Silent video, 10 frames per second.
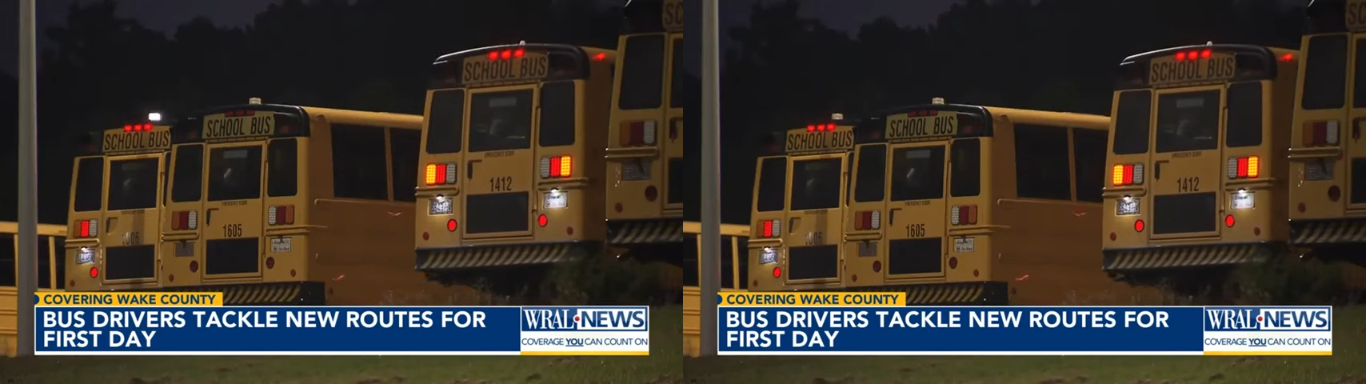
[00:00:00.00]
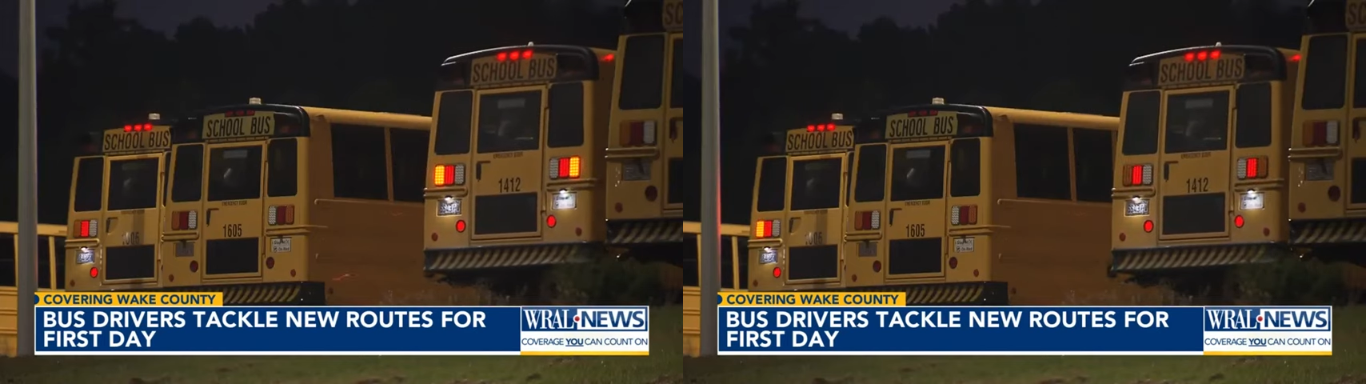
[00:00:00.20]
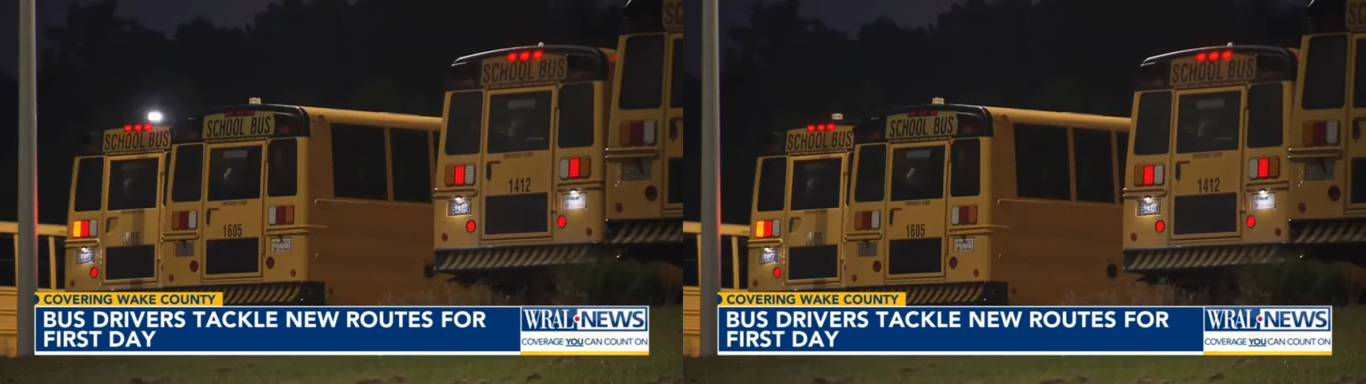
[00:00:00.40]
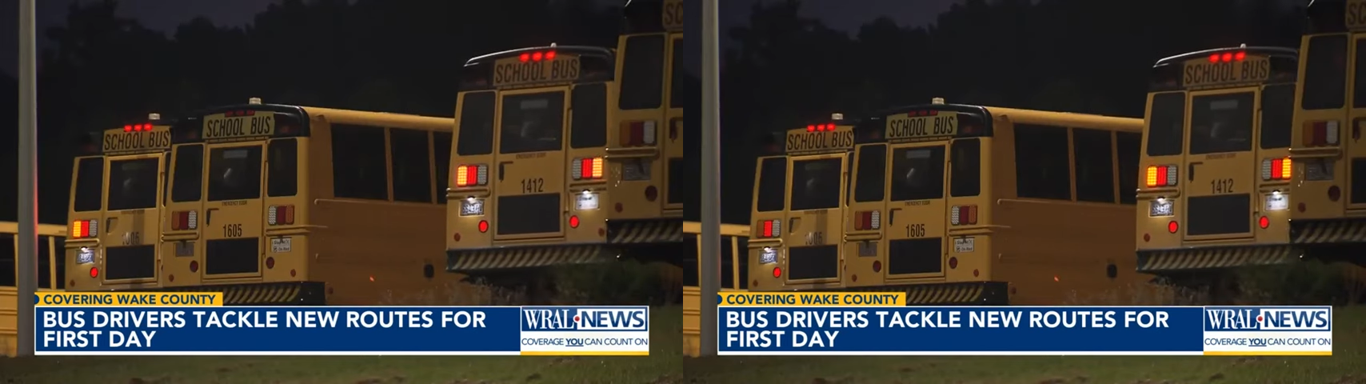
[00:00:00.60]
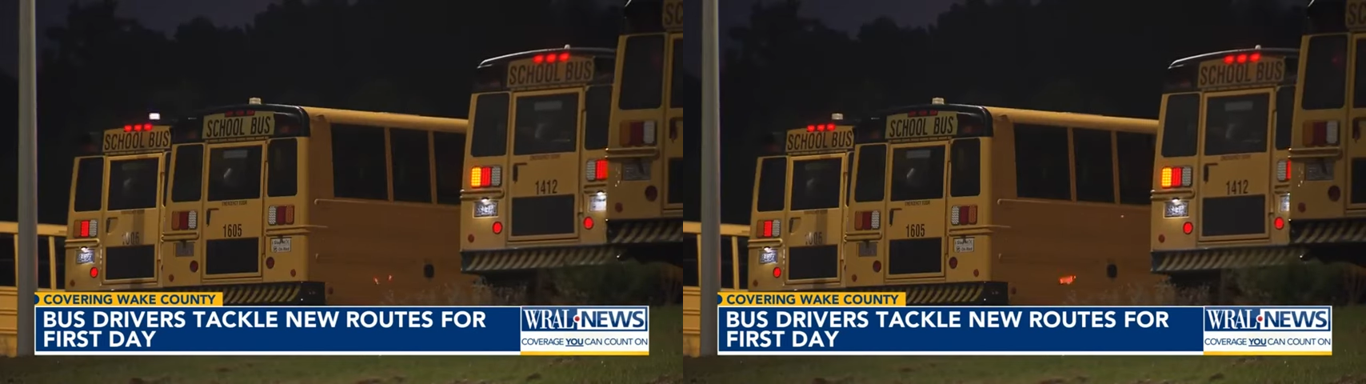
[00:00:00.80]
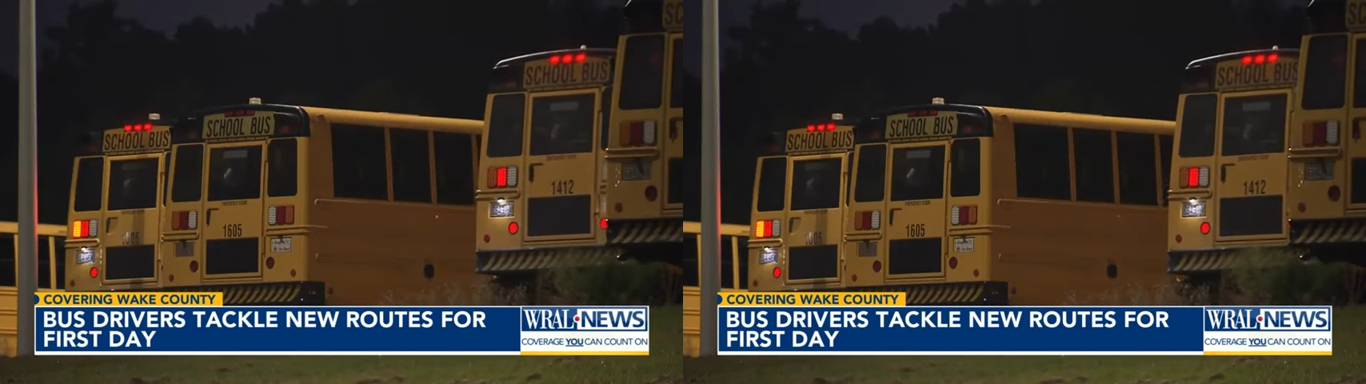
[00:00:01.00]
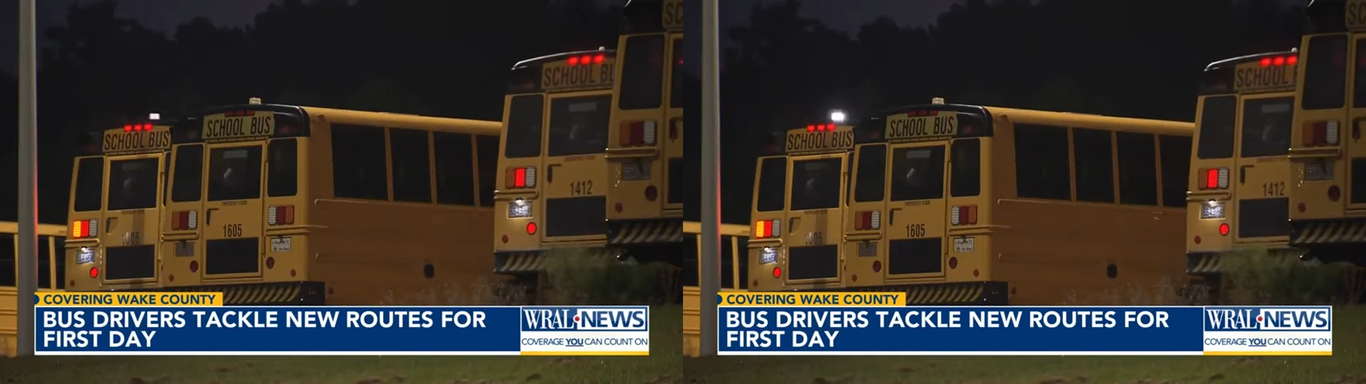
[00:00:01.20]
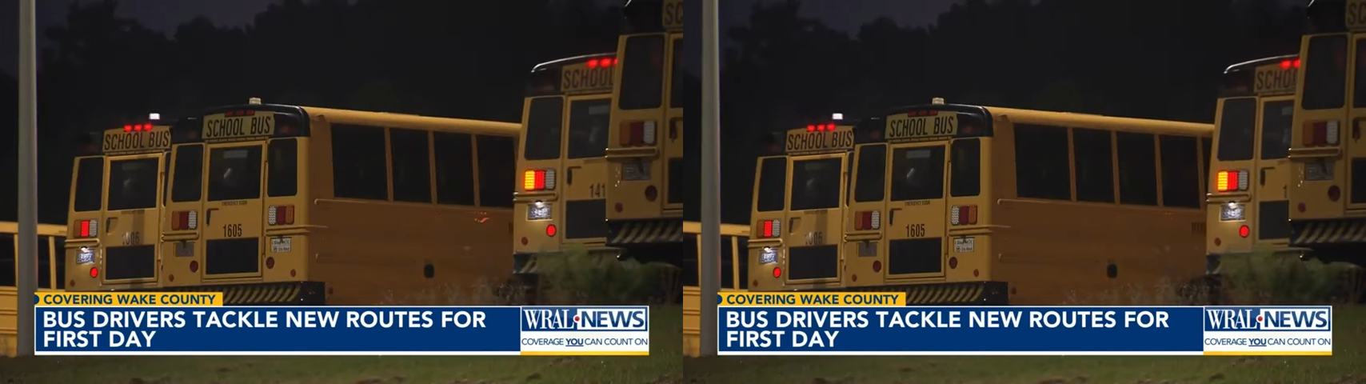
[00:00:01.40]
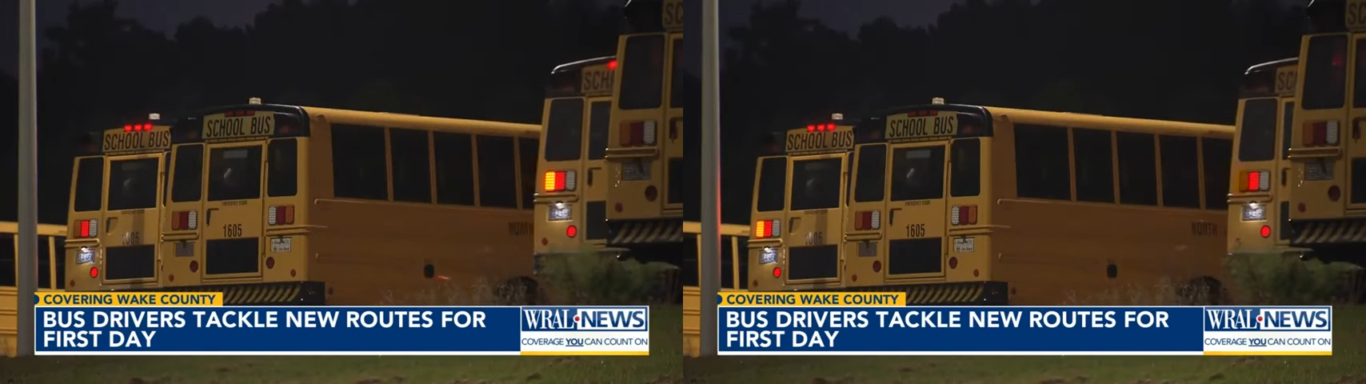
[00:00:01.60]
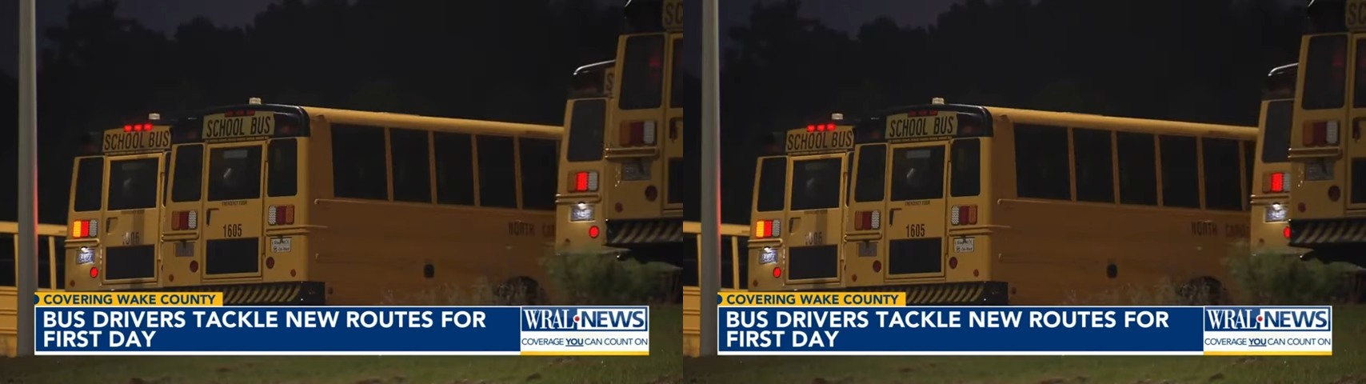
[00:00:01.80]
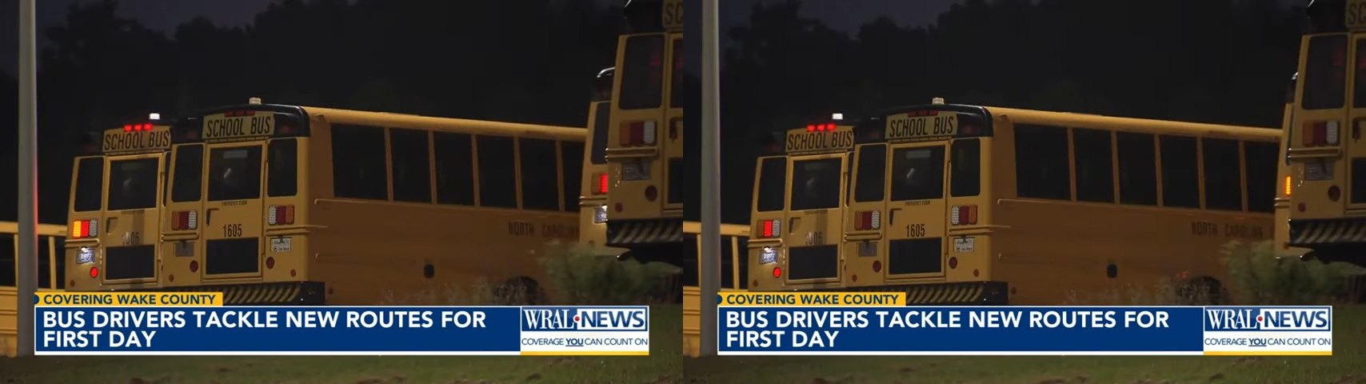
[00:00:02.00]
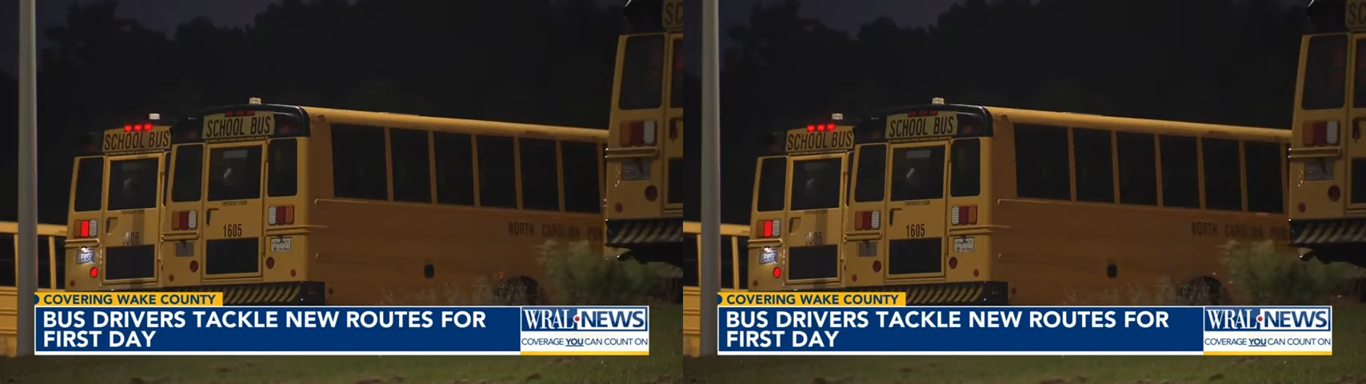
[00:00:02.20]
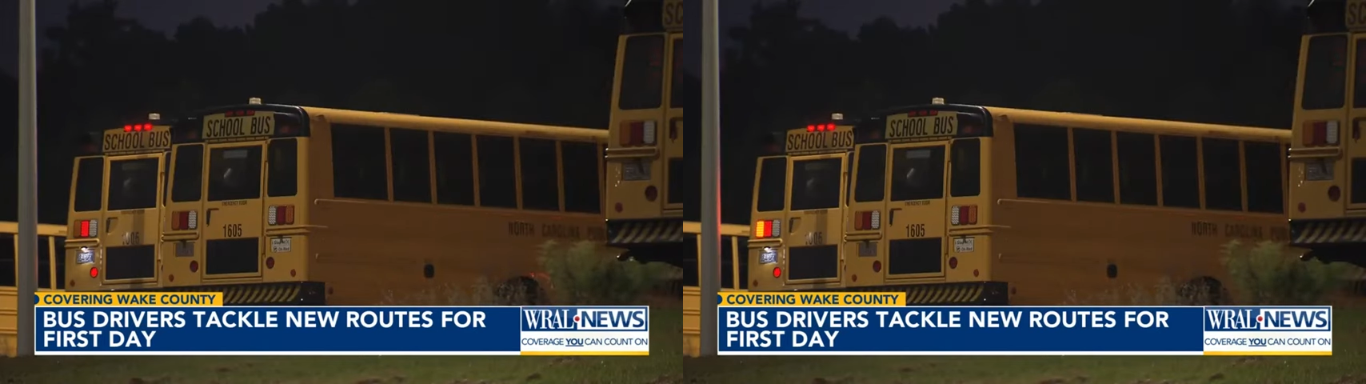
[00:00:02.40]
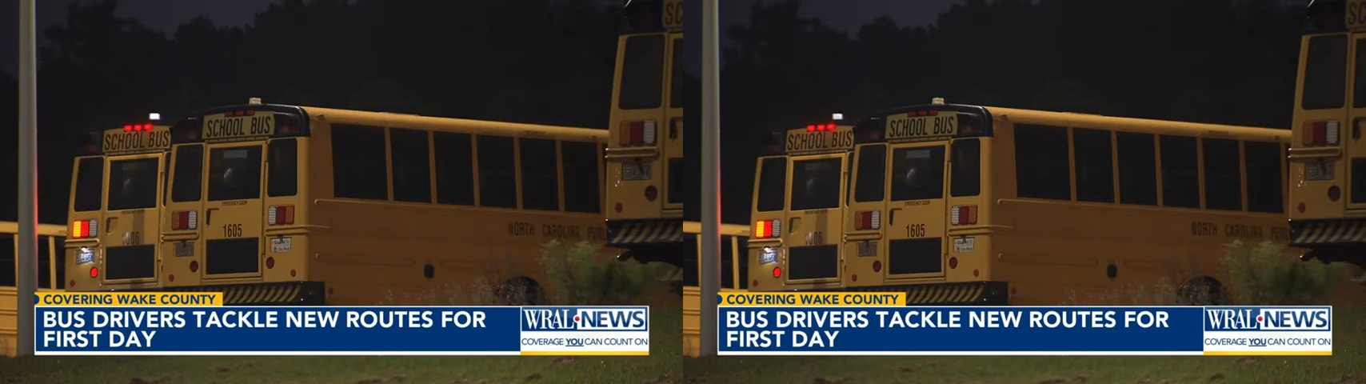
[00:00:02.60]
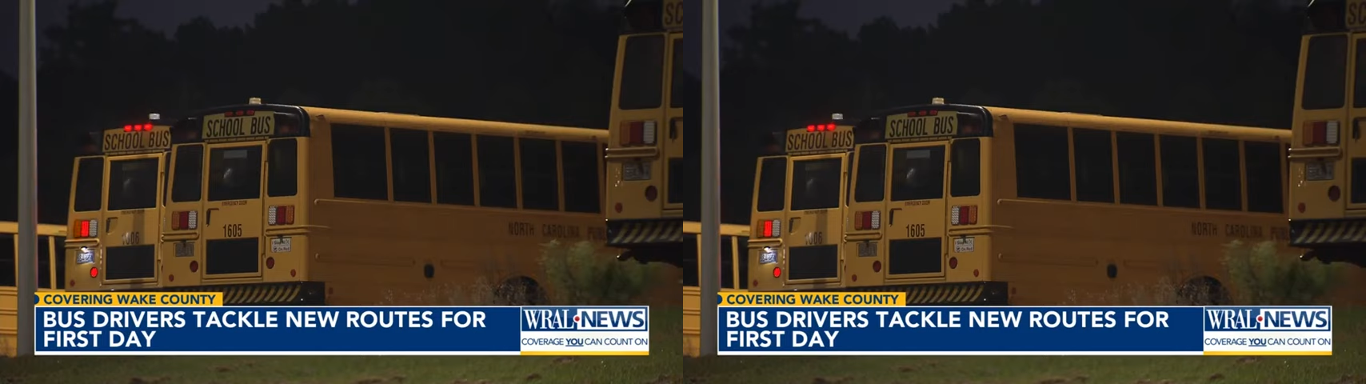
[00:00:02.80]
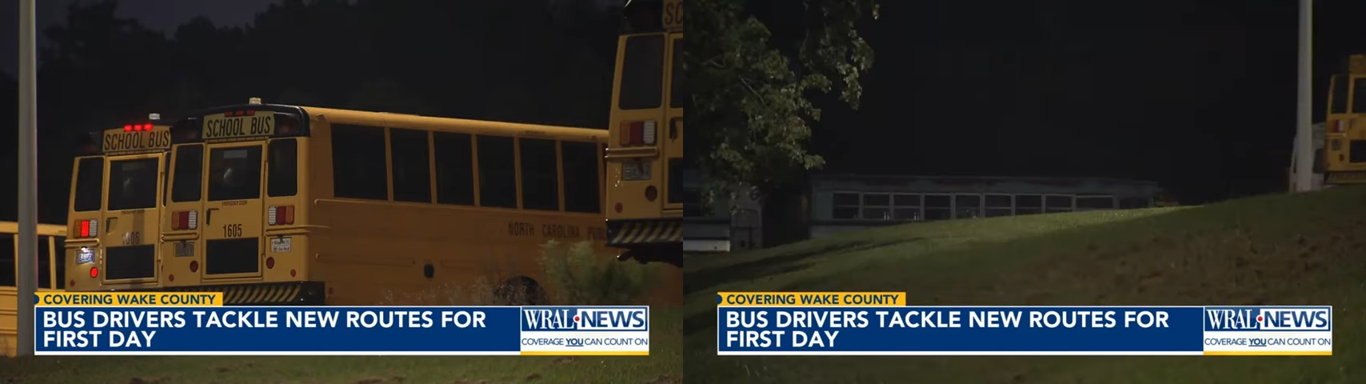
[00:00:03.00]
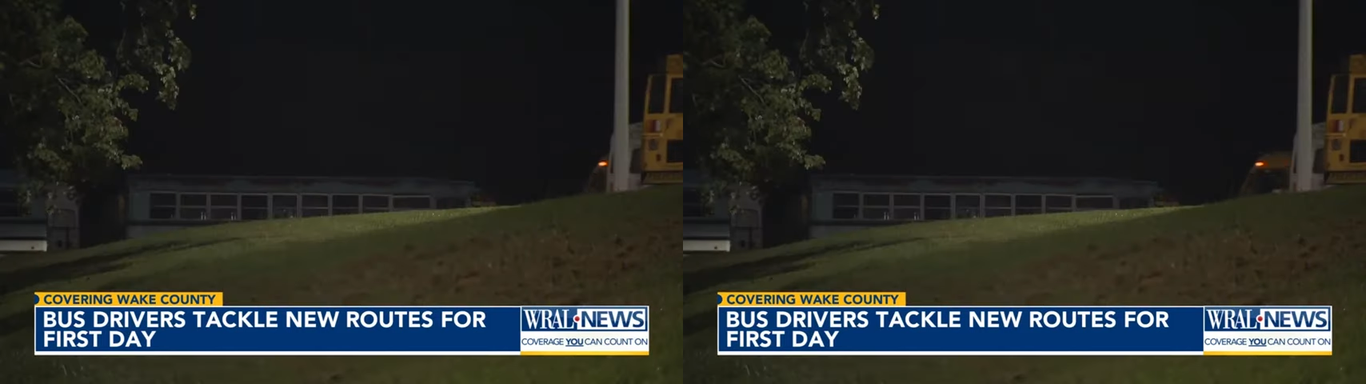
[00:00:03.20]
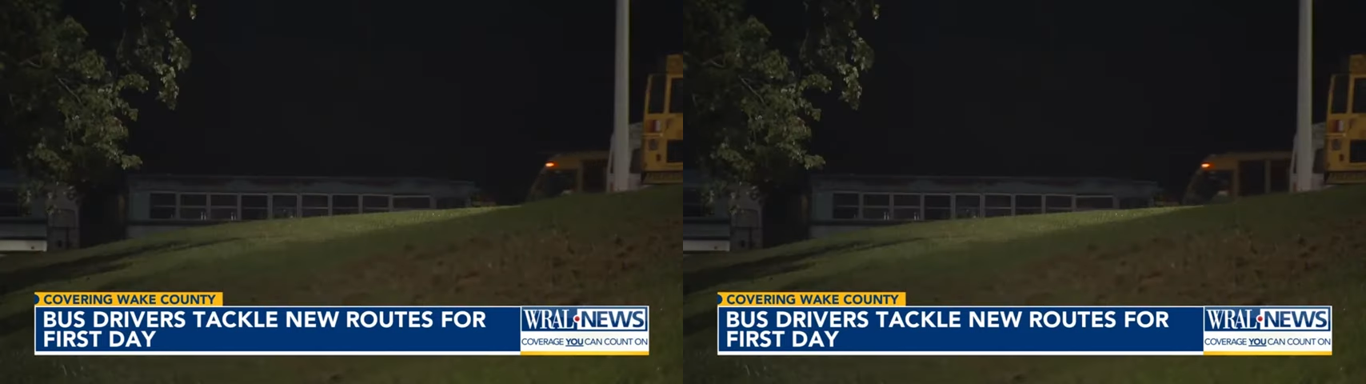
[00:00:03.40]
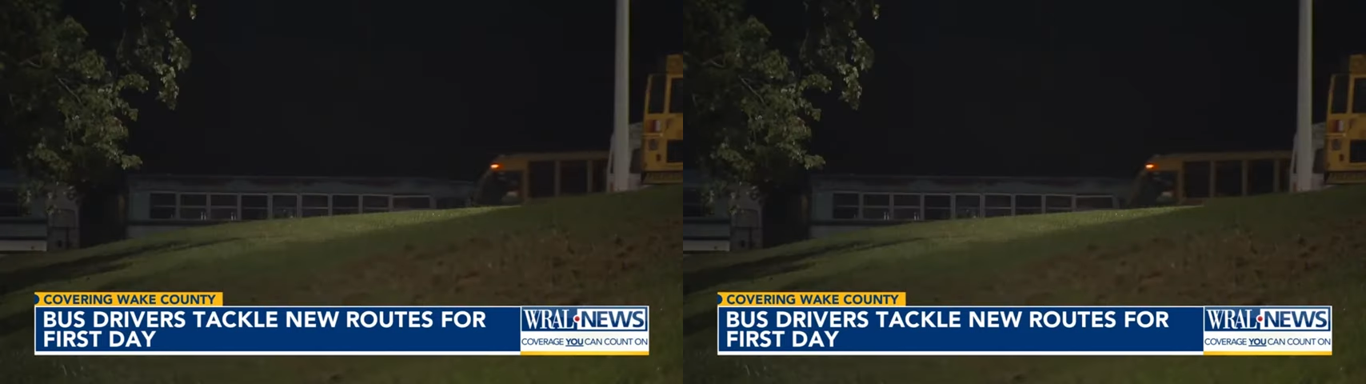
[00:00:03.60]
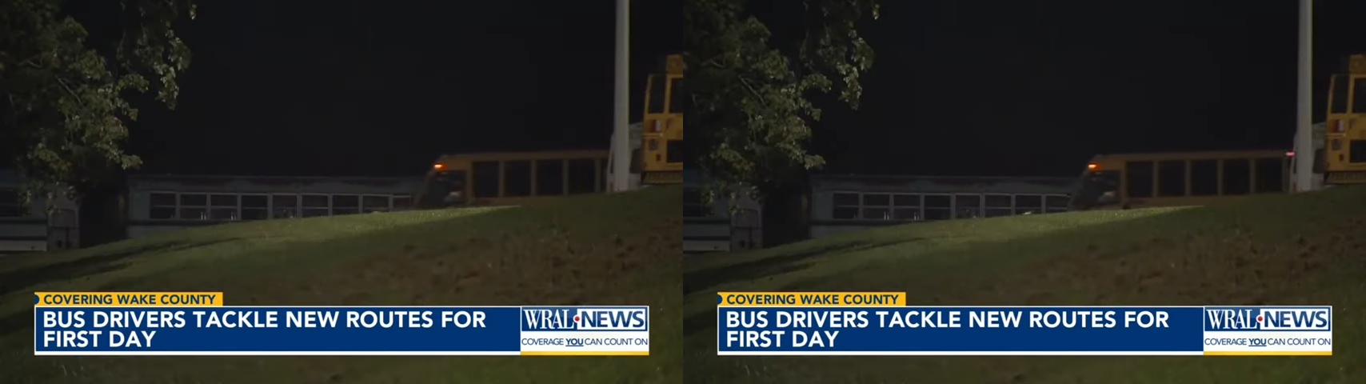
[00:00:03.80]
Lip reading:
No face is visible, so there are no lips to read.